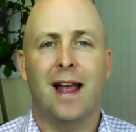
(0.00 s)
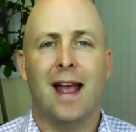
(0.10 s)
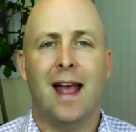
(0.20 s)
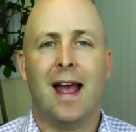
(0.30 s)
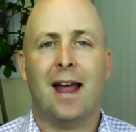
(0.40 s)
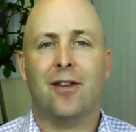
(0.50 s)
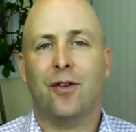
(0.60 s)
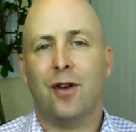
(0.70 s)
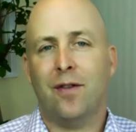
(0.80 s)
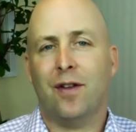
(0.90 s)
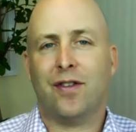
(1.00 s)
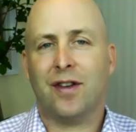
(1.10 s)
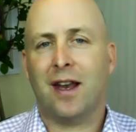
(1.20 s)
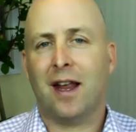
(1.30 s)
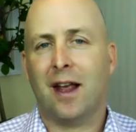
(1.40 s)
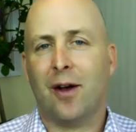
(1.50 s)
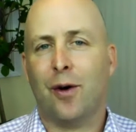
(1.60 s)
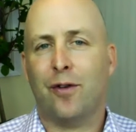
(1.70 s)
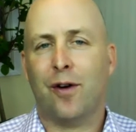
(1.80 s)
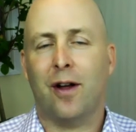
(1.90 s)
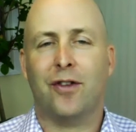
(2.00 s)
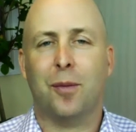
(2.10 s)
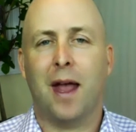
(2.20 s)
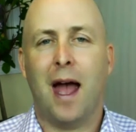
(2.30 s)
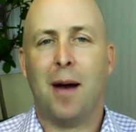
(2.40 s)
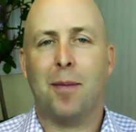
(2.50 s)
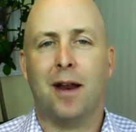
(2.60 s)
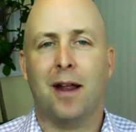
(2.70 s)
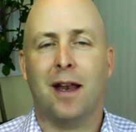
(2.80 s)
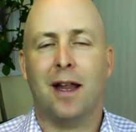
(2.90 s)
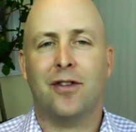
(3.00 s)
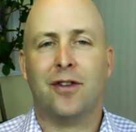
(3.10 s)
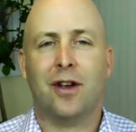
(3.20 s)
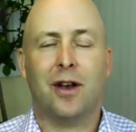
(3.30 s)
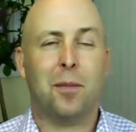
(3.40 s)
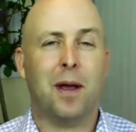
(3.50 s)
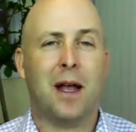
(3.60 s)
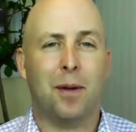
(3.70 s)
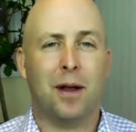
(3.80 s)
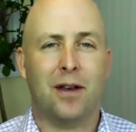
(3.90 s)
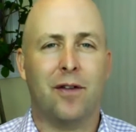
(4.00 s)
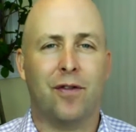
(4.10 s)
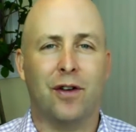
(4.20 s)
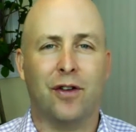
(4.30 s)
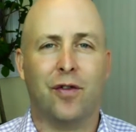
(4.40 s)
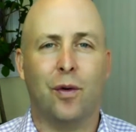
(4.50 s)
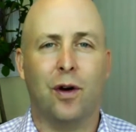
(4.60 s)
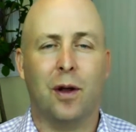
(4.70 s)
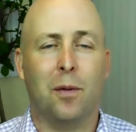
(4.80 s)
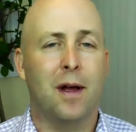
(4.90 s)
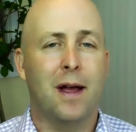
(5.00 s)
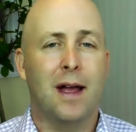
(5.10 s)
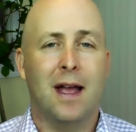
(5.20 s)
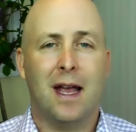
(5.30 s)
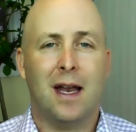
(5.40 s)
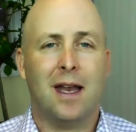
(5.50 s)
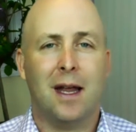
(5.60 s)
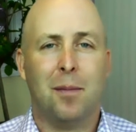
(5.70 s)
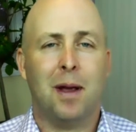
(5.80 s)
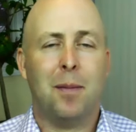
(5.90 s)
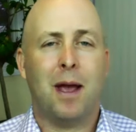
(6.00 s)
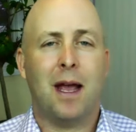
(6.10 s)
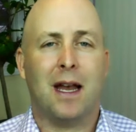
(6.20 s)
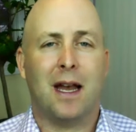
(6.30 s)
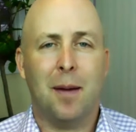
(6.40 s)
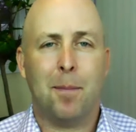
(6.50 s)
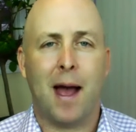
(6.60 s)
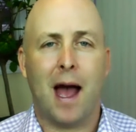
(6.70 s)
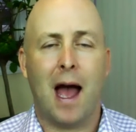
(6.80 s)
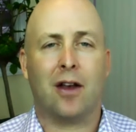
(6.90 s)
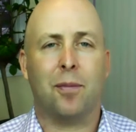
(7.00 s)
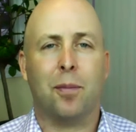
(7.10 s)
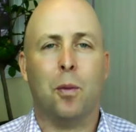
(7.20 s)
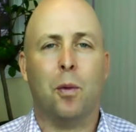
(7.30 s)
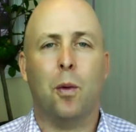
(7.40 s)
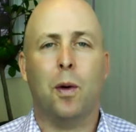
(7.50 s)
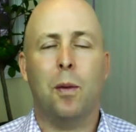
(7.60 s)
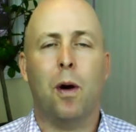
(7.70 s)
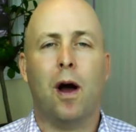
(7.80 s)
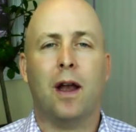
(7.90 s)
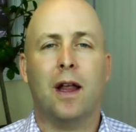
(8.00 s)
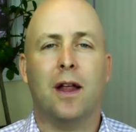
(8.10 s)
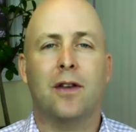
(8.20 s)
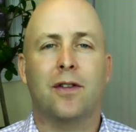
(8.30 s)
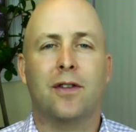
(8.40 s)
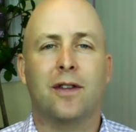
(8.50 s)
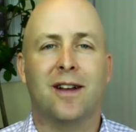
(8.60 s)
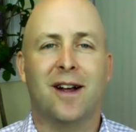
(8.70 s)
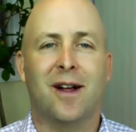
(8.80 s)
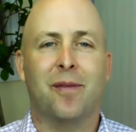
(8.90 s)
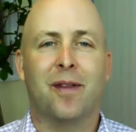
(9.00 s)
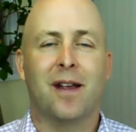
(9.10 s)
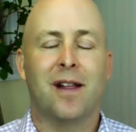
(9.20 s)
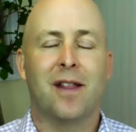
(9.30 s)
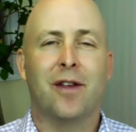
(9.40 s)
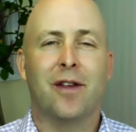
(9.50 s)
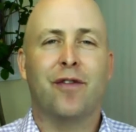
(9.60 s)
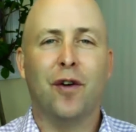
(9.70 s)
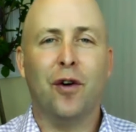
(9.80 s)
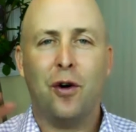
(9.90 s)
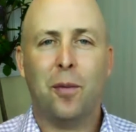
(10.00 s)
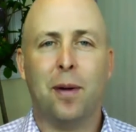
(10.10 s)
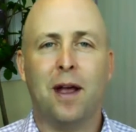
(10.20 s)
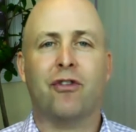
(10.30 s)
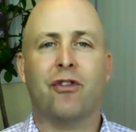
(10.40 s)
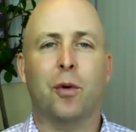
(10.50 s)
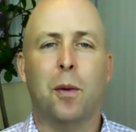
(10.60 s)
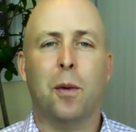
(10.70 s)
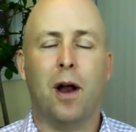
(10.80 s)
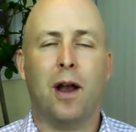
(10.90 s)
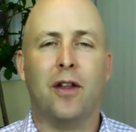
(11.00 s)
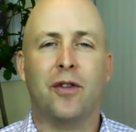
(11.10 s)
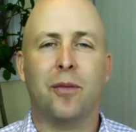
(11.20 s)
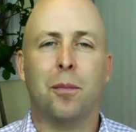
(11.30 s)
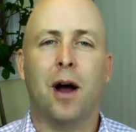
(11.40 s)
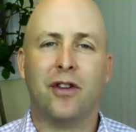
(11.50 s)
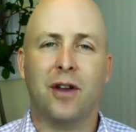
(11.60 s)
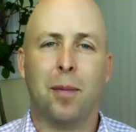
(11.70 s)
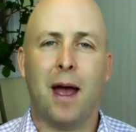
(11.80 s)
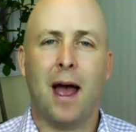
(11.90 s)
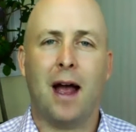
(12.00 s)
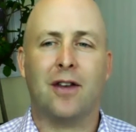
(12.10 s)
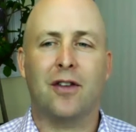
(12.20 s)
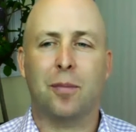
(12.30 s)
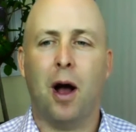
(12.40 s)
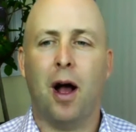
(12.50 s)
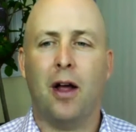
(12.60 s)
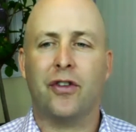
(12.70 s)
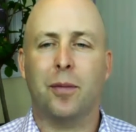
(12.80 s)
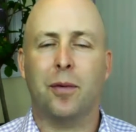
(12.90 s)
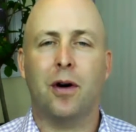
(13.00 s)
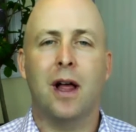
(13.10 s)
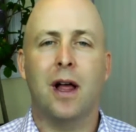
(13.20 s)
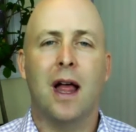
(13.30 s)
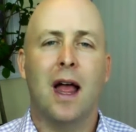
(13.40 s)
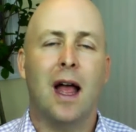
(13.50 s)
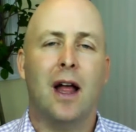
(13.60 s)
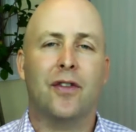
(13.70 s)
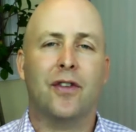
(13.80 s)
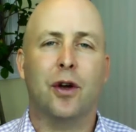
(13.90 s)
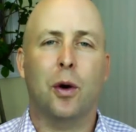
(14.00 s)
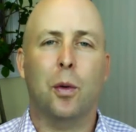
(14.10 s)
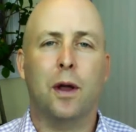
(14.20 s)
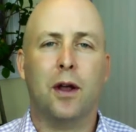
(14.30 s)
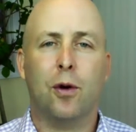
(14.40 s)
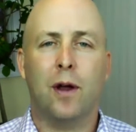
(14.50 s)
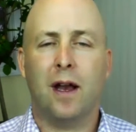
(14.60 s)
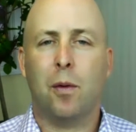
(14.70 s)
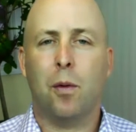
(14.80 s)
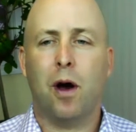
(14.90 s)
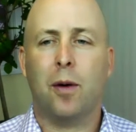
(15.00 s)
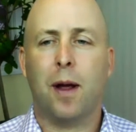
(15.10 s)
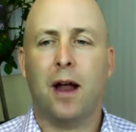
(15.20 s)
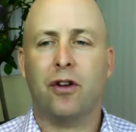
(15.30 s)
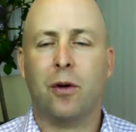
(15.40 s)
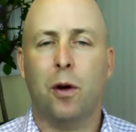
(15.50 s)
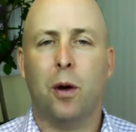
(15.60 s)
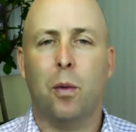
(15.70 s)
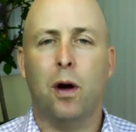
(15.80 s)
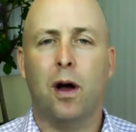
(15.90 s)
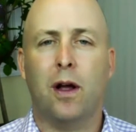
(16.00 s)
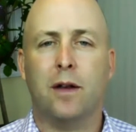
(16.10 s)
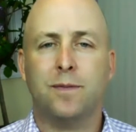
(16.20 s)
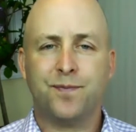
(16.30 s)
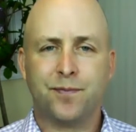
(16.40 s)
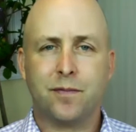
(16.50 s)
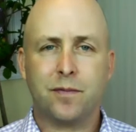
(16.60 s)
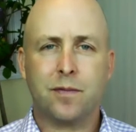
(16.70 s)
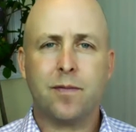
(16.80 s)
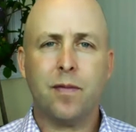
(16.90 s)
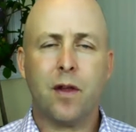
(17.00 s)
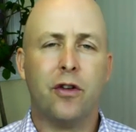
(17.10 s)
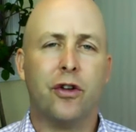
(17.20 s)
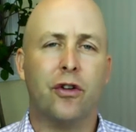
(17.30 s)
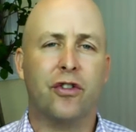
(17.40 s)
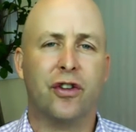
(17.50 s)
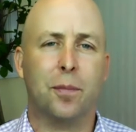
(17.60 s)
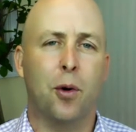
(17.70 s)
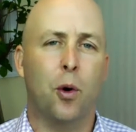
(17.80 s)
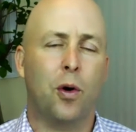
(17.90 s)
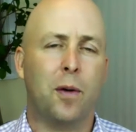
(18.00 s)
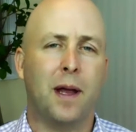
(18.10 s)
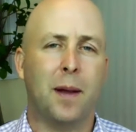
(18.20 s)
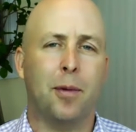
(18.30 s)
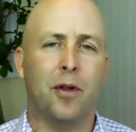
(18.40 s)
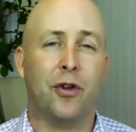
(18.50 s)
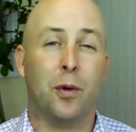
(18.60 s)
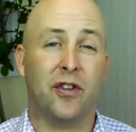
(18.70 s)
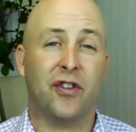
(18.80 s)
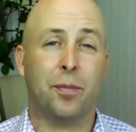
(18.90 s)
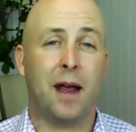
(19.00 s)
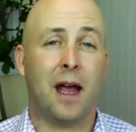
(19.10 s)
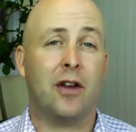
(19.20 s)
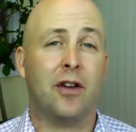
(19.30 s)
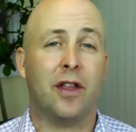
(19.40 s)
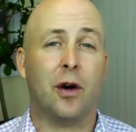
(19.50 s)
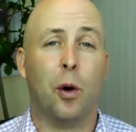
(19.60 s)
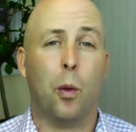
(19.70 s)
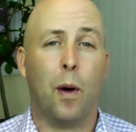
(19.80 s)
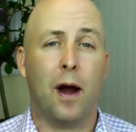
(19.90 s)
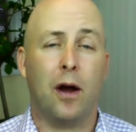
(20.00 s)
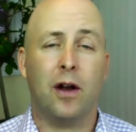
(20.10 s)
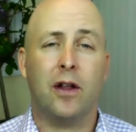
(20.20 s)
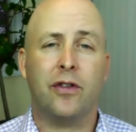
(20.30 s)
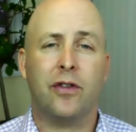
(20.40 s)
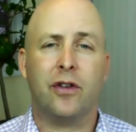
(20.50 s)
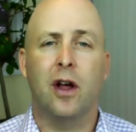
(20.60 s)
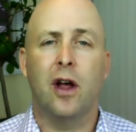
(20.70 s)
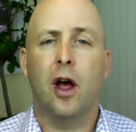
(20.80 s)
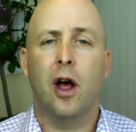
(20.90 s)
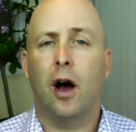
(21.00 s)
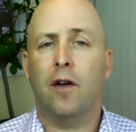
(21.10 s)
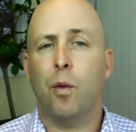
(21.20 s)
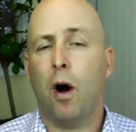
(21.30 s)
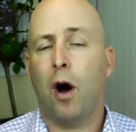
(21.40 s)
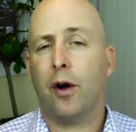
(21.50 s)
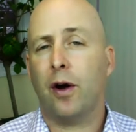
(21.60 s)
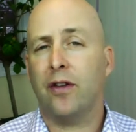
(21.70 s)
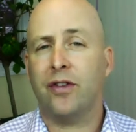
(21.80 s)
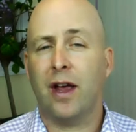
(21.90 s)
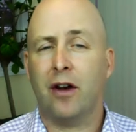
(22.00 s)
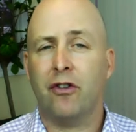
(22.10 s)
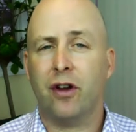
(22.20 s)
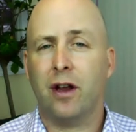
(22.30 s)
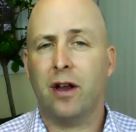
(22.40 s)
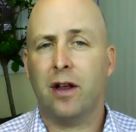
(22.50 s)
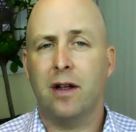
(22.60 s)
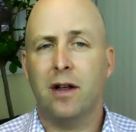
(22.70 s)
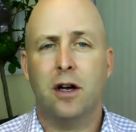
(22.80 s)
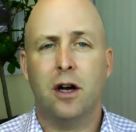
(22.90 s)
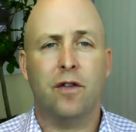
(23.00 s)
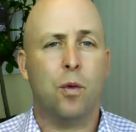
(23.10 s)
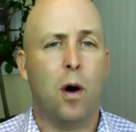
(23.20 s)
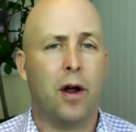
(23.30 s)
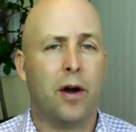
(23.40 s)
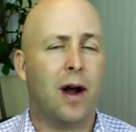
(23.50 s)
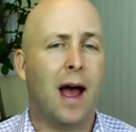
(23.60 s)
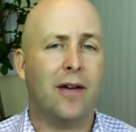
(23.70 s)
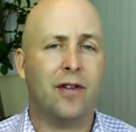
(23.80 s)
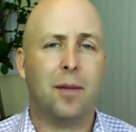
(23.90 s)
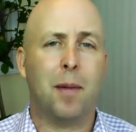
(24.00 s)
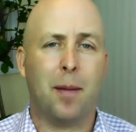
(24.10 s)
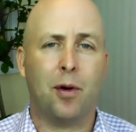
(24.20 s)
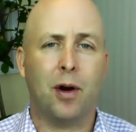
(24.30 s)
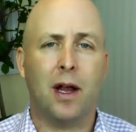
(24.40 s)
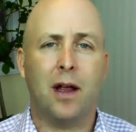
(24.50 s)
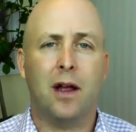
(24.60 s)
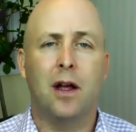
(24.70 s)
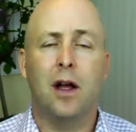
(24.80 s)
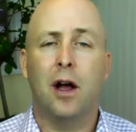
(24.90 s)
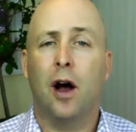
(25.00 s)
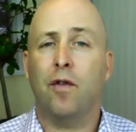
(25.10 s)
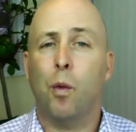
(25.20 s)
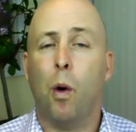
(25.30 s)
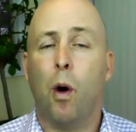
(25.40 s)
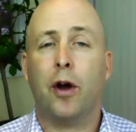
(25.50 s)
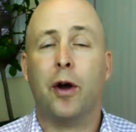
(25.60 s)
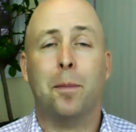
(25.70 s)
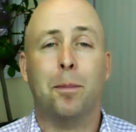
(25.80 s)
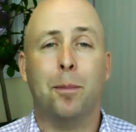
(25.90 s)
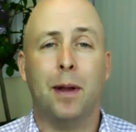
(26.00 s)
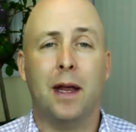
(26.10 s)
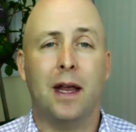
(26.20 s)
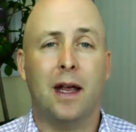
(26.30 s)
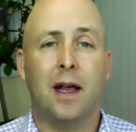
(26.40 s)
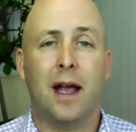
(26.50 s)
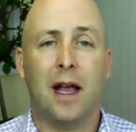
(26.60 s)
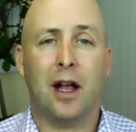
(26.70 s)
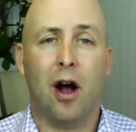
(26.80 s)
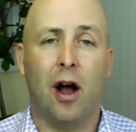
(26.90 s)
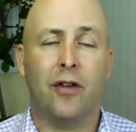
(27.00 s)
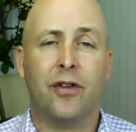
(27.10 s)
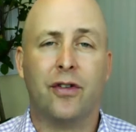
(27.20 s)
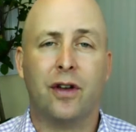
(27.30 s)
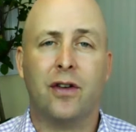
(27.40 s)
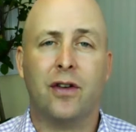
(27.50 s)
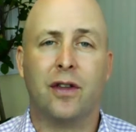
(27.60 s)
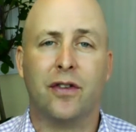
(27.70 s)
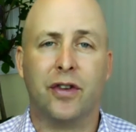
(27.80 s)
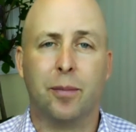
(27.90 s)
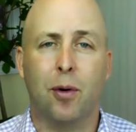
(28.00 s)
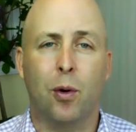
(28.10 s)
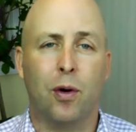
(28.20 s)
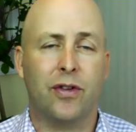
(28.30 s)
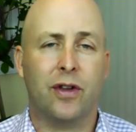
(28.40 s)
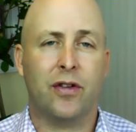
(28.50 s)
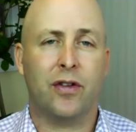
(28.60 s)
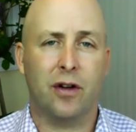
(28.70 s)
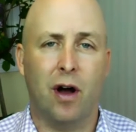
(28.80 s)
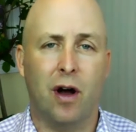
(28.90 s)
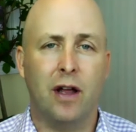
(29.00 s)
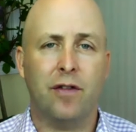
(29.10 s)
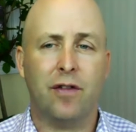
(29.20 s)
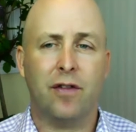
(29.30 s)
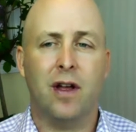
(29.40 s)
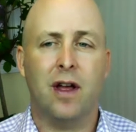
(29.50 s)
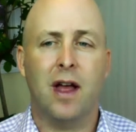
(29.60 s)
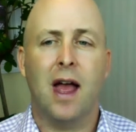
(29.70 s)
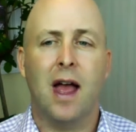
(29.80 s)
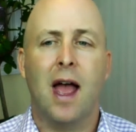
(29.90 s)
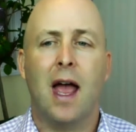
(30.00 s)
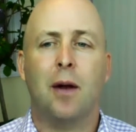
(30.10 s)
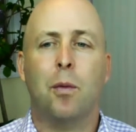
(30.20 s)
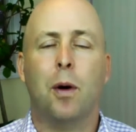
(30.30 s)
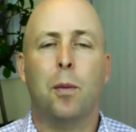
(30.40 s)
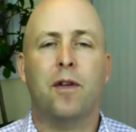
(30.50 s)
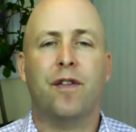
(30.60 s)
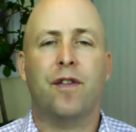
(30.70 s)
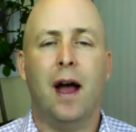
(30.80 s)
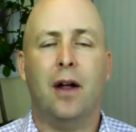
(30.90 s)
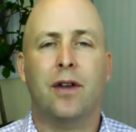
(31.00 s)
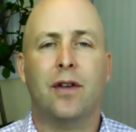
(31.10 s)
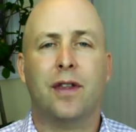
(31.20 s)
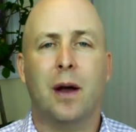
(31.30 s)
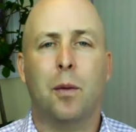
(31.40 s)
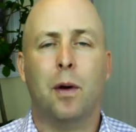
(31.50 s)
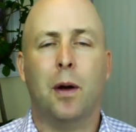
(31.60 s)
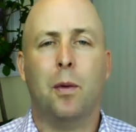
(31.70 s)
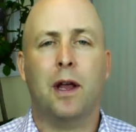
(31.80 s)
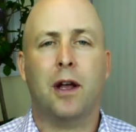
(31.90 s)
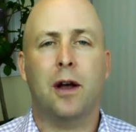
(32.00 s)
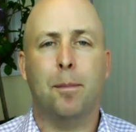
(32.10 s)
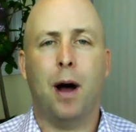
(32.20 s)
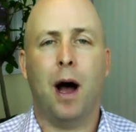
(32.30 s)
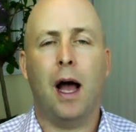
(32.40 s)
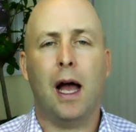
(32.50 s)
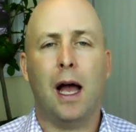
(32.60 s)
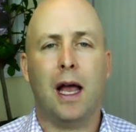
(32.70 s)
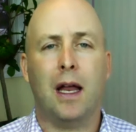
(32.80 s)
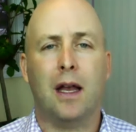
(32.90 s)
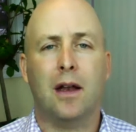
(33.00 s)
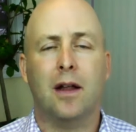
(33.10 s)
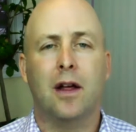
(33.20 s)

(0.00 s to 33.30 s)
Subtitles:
and leave it sitting over on some cabinet, it's going to make a big difference for you. It may make an impact, but what we want is the full picture. We want as much impact as possible. And so we created Water Magic 101 to support people to expand their awareness of water as energy, of water having memory, of water being a consciousness that supports us in life. And what we found is that when we combine